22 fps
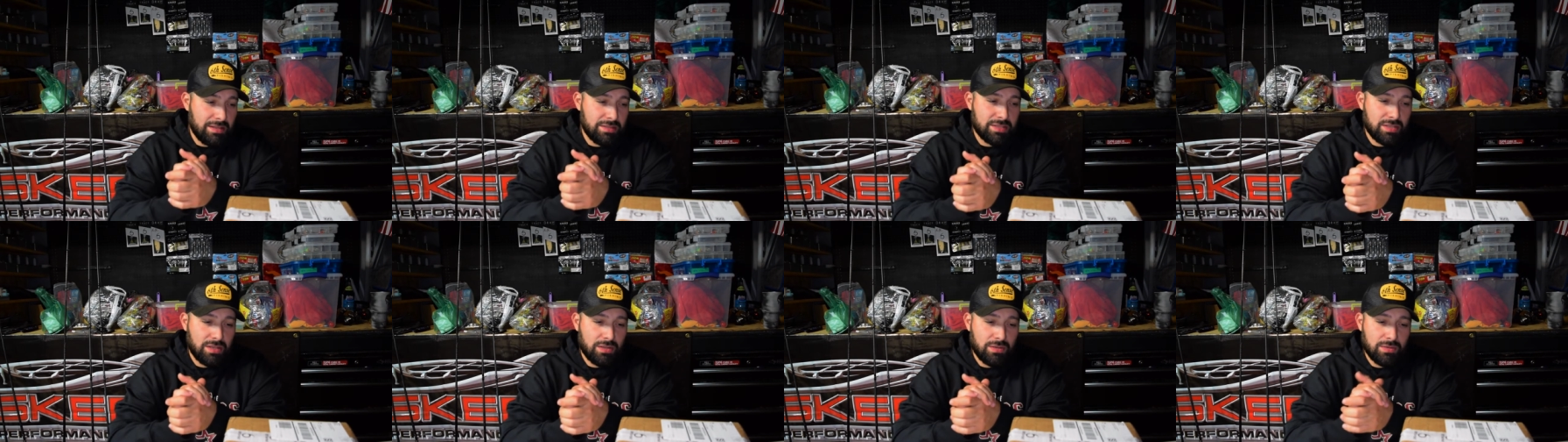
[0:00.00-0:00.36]

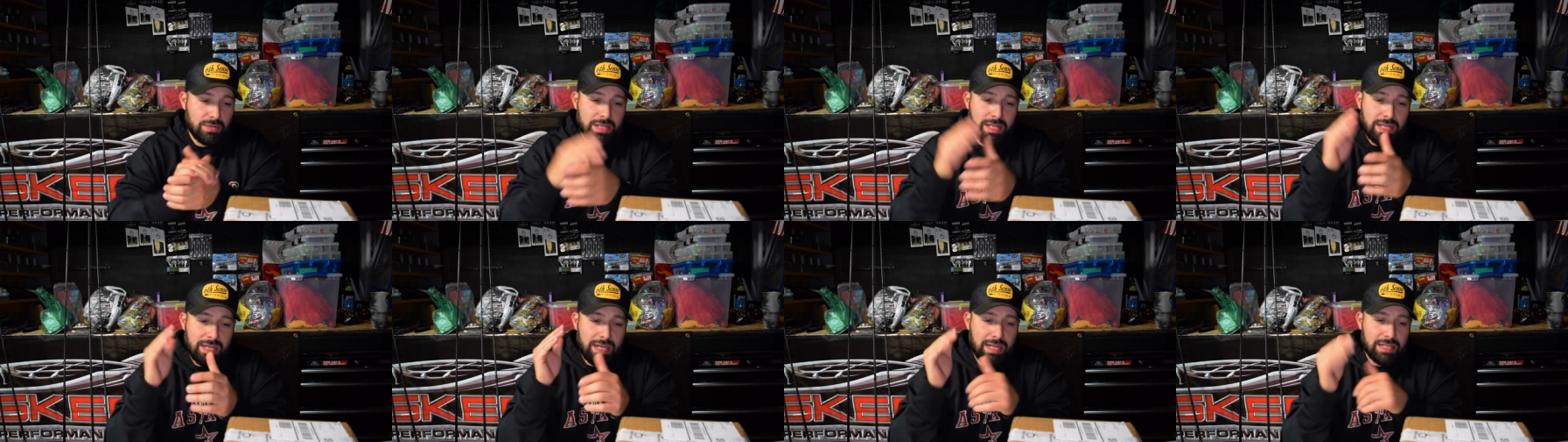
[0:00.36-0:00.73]
So
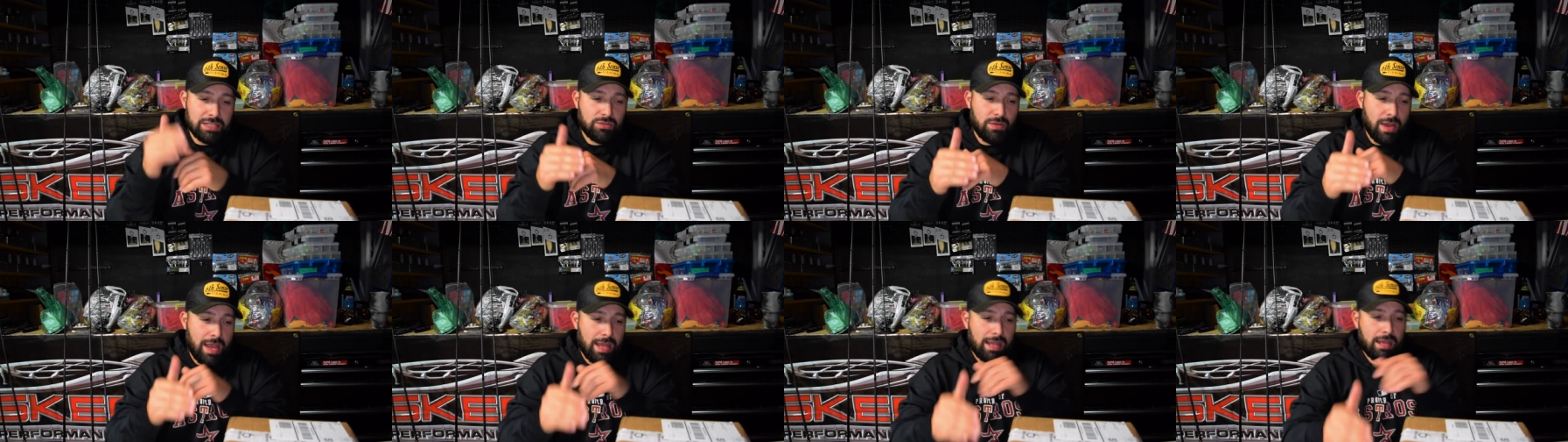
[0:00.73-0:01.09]
let's
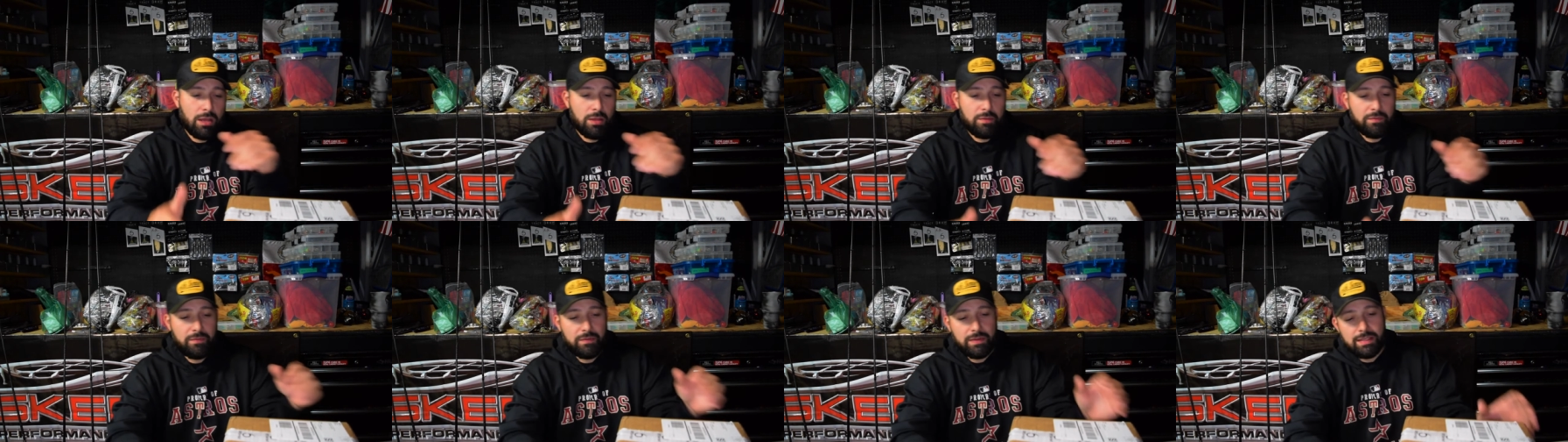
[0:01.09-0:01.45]
crack
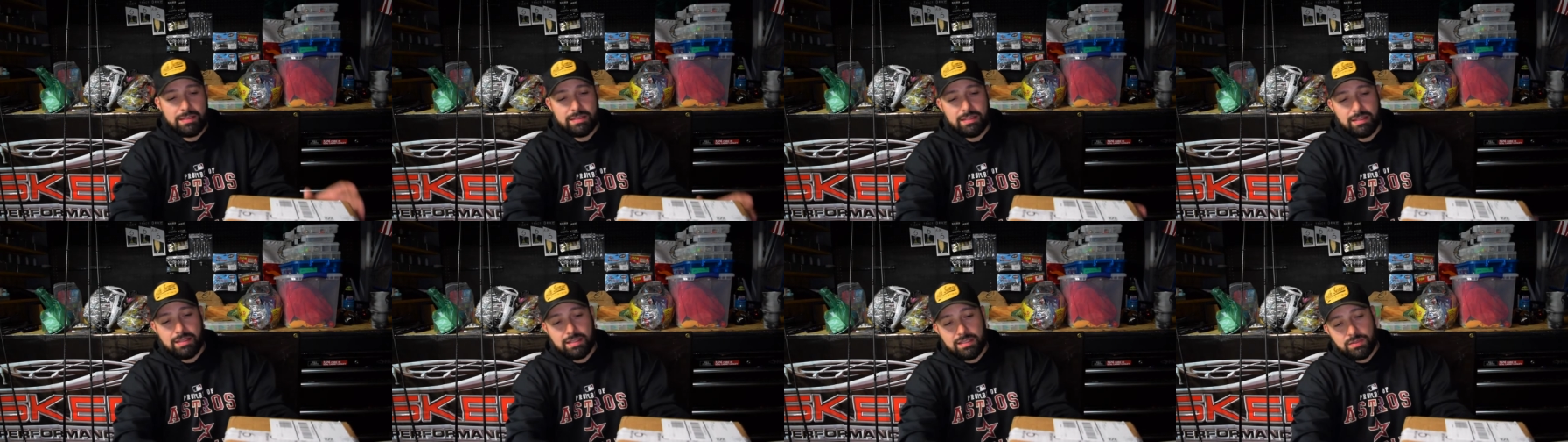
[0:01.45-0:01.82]
off
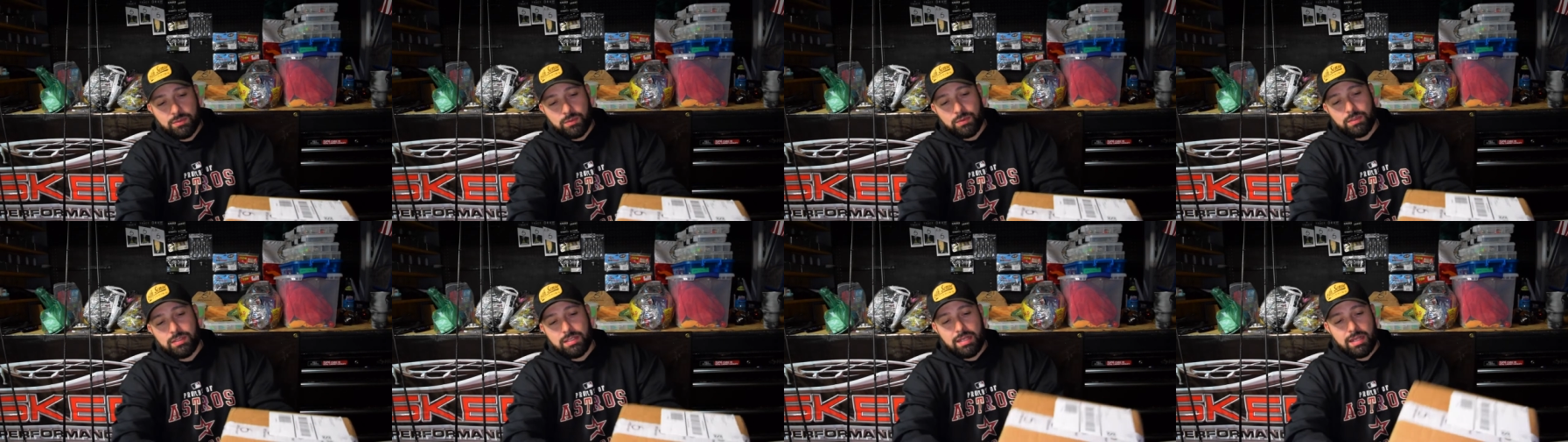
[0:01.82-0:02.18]
into this
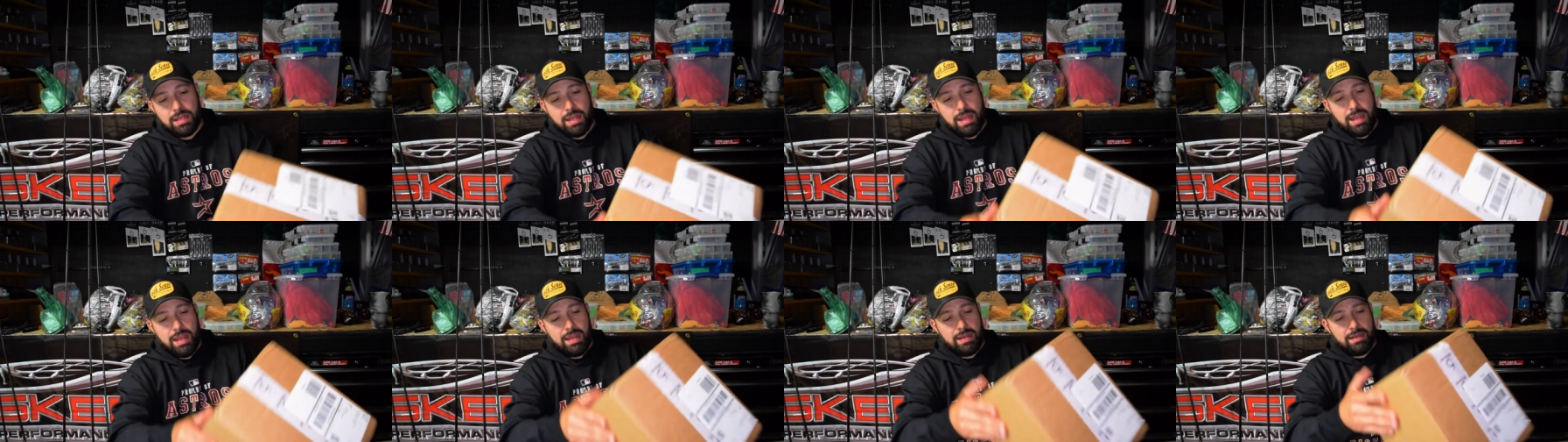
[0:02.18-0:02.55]
one
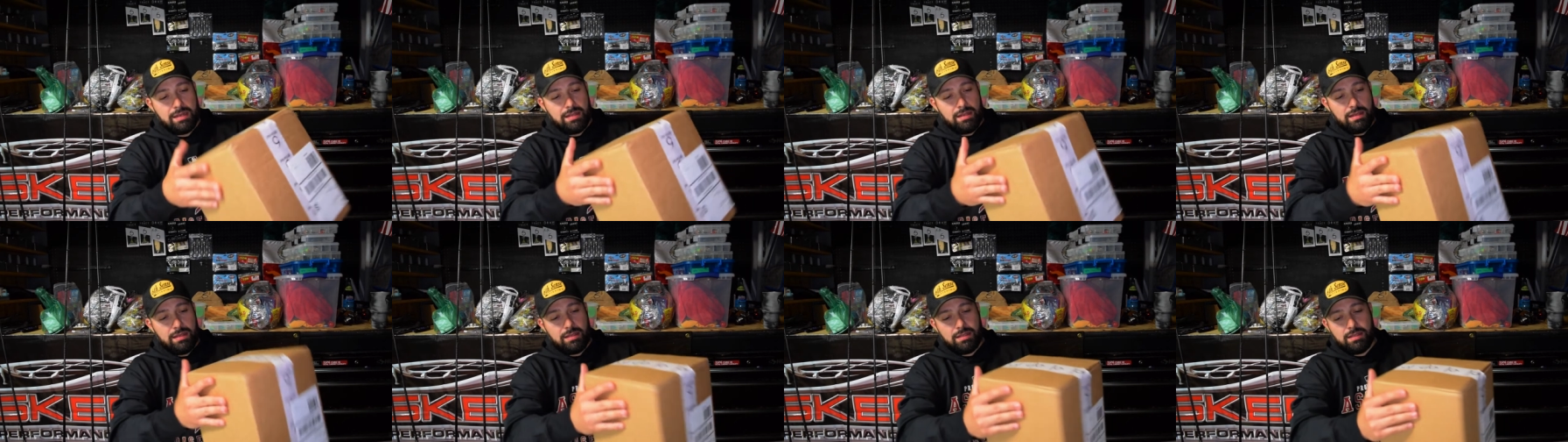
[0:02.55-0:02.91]
and
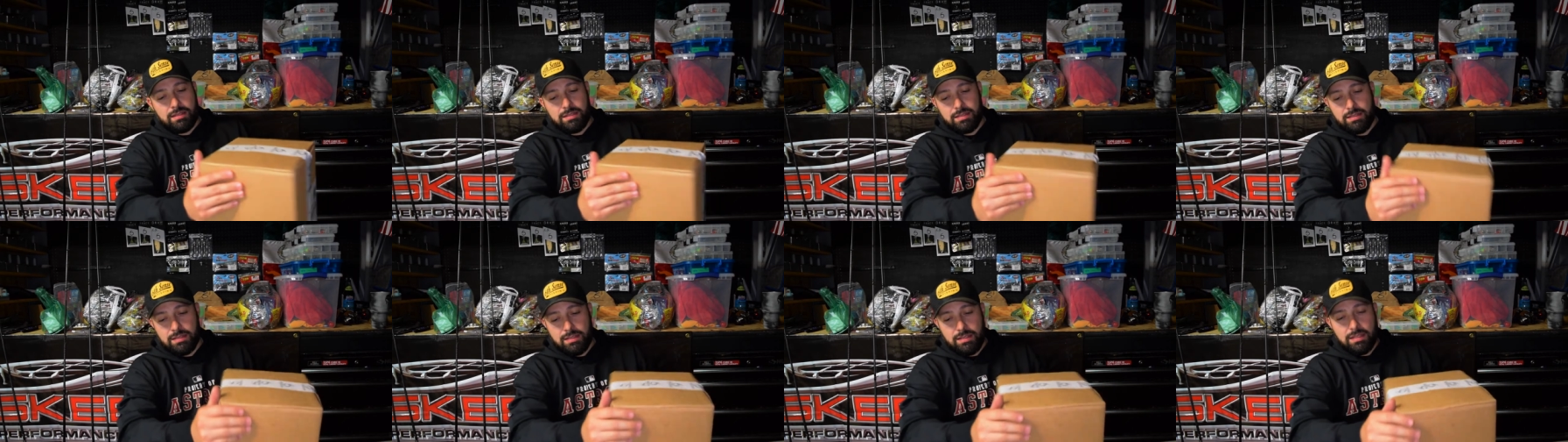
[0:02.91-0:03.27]
uh,
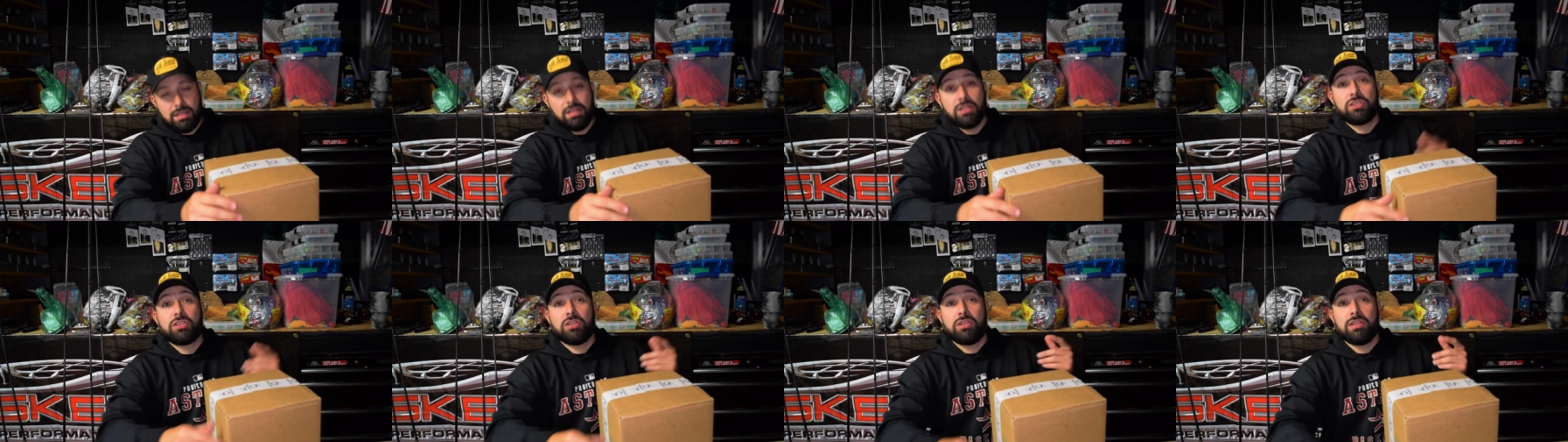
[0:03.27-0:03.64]

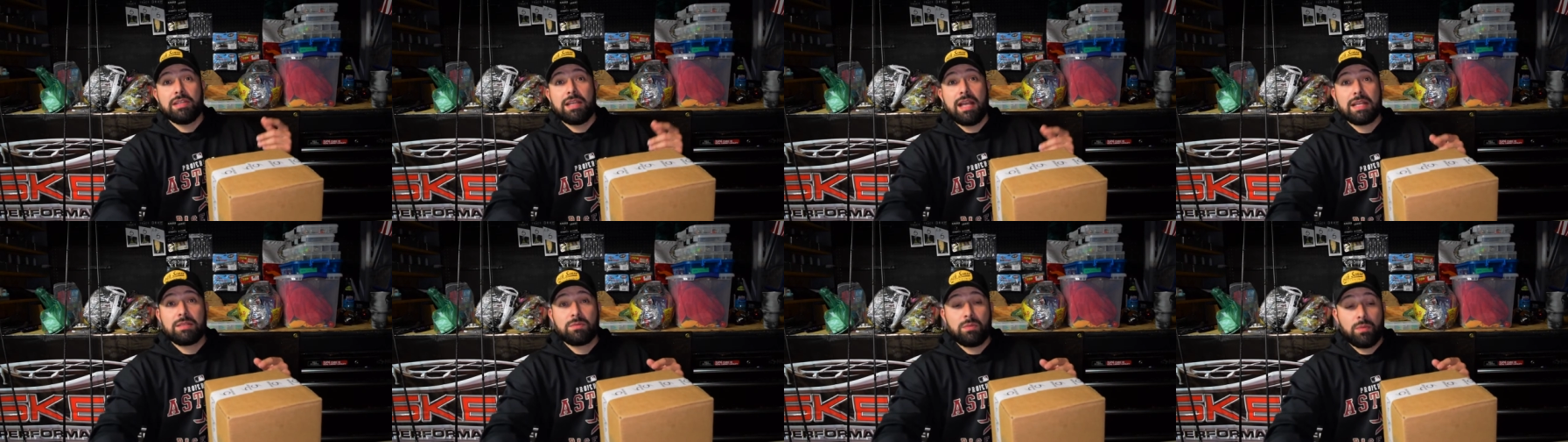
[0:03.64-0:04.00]
show you
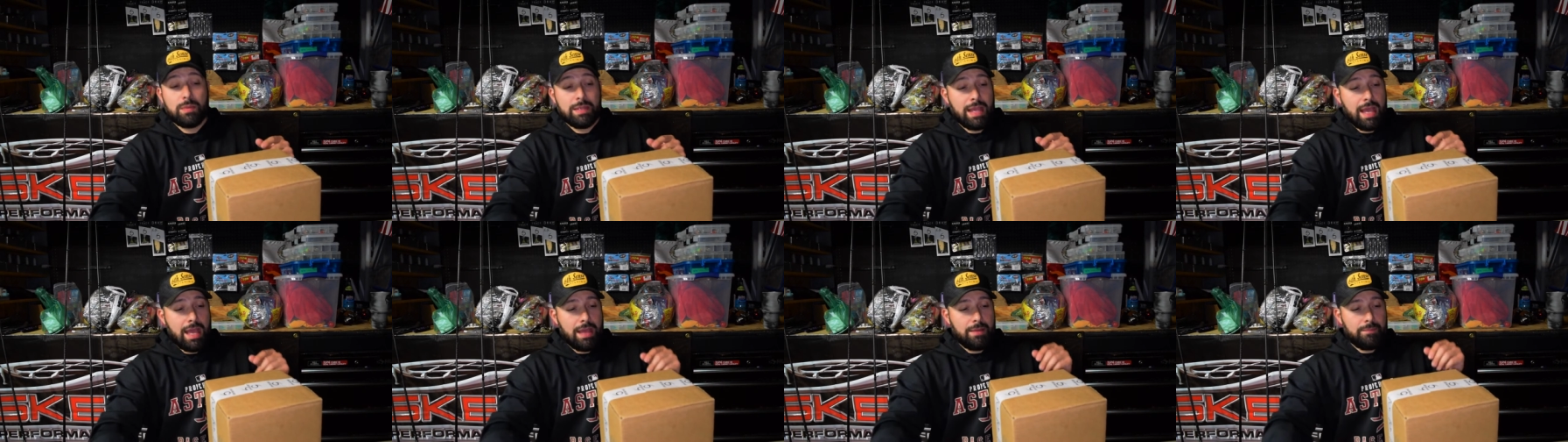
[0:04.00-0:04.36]
guys what we
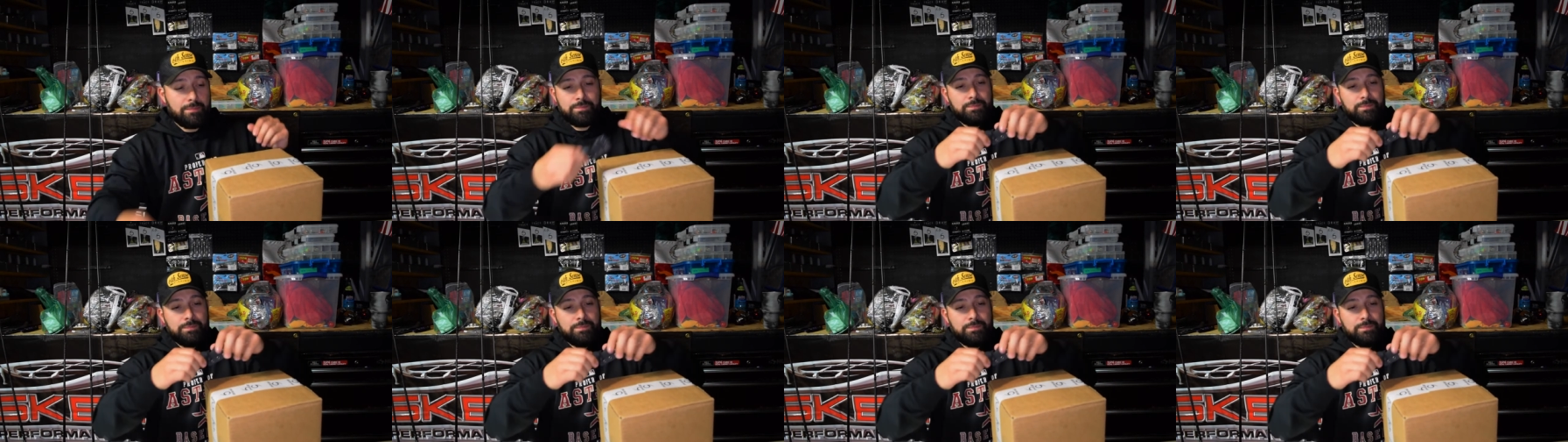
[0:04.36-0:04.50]
got.